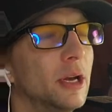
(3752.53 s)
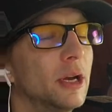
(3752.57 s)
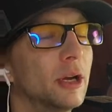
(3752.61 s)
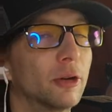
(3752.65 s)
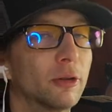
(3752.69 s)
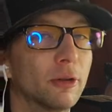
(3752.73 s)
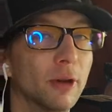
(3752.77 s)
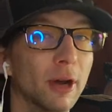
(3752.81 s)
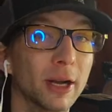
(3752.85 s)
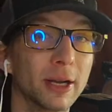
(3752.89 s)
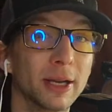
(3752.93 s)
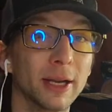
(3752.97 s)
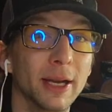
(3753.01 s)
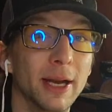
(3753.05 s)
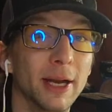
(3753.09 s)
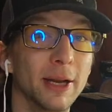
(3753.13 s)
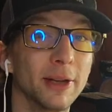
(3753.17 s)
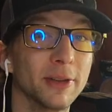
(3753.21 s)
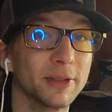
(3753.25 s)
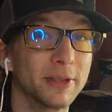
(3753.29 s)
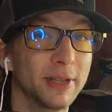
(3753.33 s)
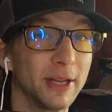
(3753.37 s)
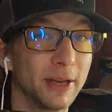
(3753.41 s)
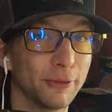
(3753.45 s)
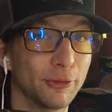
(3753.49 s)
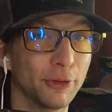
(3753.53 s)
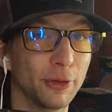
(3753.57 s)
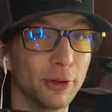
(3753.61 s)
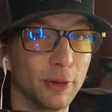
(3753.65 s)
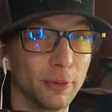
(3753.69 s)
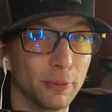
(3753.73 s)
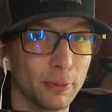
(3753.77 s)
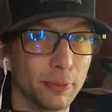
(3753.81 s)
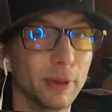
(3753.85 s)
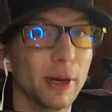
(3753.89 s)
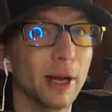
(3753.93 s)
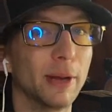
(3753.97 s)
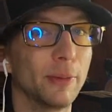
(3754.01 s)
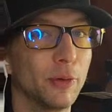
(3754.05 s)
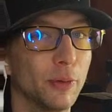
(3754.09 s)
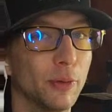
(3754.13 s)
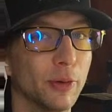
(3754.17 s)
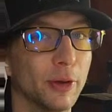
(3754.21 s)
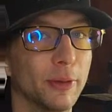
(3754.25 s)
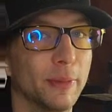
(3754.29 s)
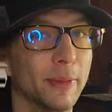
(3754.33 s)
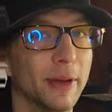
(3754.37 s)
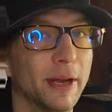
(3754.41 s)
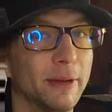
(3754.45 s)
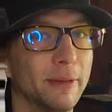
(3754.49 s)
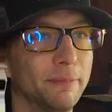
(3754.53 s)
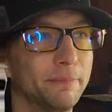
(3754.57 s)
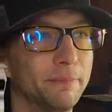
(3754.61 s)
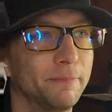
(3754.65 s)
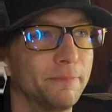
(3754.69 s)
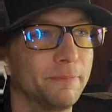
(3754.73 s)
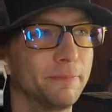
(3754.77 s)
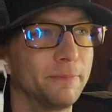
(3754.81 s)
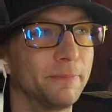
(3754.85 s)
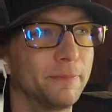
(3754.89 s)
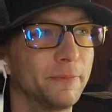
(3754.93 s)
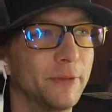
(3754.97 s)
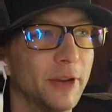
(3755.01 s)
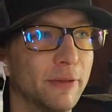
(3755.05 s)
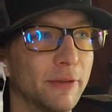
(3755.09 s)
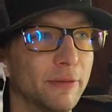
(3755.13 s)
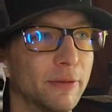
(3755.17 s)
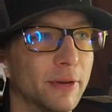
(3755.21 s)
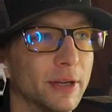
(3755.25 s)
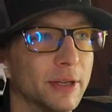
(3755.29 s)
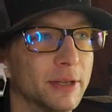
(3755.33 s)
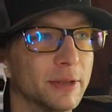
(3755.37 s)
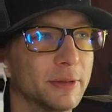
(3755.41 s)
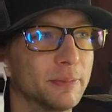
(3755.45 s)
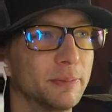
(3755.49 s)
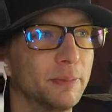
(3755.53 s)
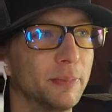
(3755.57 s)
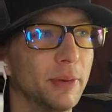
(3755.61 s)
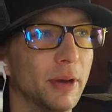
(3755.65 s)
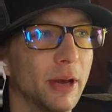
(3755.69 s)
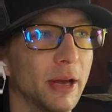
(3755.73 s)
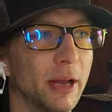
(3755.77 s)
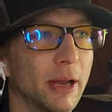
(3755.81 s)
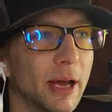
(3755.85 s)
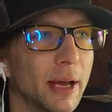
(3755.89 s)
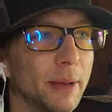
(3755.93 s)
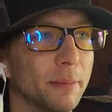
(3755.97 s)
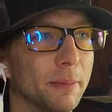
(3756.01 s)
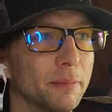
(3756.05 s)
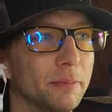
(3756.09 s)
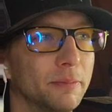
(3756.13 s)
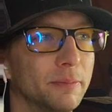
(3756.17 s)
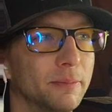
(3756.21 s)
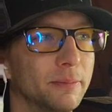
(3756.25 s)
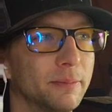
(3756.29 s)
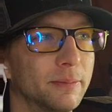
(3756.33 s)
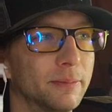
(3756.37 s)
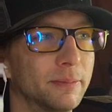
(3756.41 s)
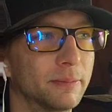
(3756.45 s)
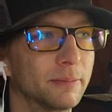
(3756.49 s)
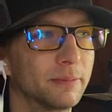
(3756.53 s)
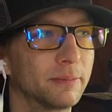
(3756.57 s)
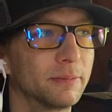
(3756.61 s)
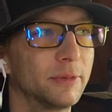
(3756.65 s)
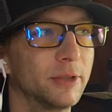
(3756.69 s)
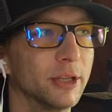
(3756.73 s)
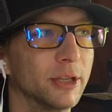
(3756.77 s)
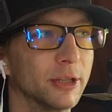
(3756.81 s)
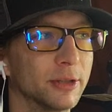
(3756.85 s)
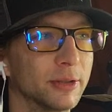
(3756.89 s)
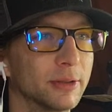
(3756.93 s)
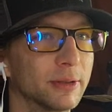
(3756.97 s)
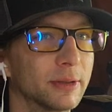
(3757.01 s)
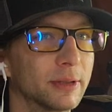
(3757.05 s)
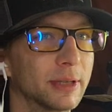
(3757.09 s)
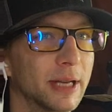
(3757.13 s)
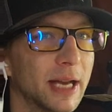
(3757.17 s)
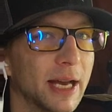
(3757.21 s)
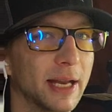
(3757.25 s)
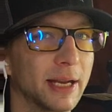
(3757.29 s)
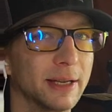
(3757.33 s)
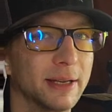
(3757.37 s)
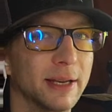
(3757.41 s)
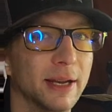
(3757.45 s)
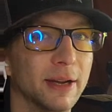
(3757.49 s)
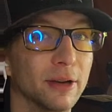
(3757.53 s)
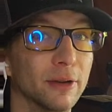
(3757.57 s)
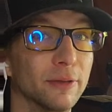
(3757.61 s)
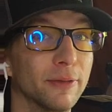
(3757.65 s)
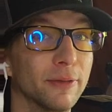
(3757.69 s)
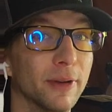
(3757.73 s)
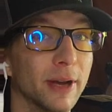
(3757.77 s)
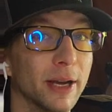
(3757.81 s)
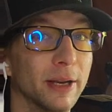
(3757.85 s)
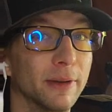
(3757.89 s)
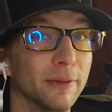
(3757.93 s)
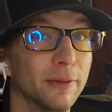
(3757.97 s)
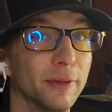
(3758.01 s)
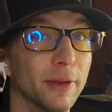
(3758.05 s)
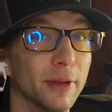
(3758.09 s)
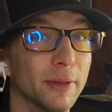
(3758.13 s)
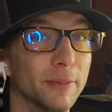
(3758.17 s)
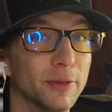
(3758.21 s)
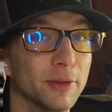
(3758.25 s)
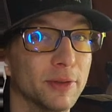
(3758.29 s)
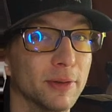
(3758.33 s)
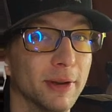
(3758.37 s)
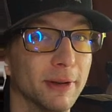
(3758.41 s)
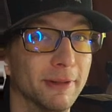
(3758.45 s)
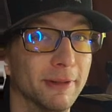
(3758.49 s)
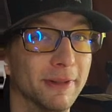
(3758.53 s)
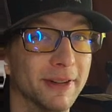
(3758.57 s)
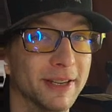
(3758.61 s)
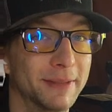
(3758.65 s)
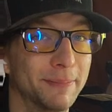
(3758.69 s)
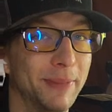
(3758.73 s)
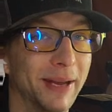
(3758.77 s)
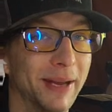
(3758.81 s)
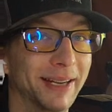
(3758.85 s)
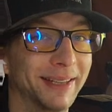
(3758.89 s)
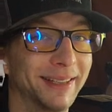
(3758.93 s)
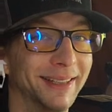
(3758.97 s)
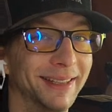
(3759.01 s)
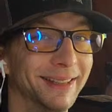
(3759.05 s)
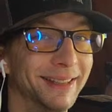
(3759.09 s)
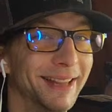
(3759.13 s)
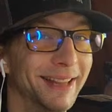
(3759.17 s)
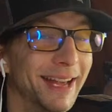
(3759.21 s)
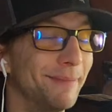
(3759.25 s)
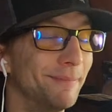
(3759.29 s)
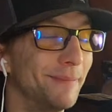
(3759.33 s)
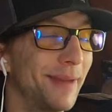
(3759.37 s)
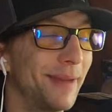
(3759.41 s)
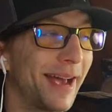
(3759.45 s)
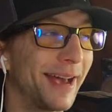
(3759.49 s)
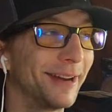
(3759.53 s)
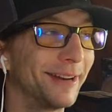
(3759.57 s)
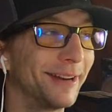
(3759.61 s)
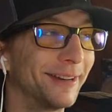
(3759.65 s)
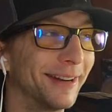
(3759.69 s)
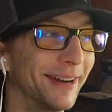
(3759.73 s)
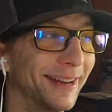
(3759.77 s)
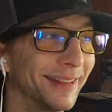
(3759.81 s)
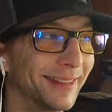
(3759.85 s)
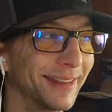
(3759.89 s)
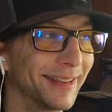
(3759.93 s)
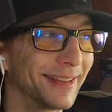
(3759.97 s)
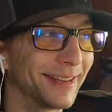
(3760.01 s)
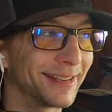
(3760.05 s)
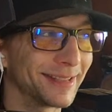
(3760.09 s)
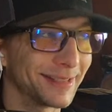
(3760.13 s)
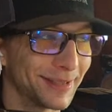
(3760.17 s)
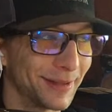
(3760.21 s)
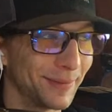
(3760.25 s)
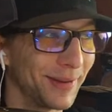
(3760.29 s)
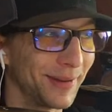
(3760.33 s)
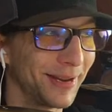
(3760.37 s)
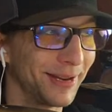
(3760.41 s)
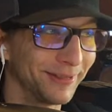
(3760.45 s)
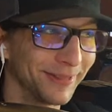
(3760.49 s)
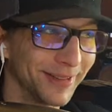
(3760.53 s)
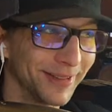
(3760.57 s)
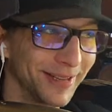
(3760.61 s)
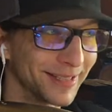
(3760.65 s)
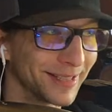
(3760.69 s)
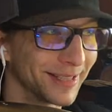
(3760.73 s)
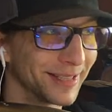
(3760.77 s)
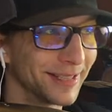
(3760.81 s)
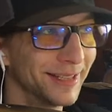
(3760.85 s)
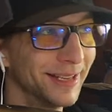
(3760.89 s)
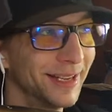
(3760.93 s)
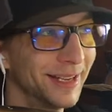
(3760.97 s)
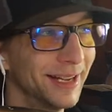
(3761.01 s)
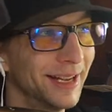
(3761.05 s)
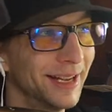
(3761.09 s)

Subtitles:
Crocodiles definitely are probably one of my favorites, but I'm just kind of terrified of them, so I respect it in that manner, I think is the main reason.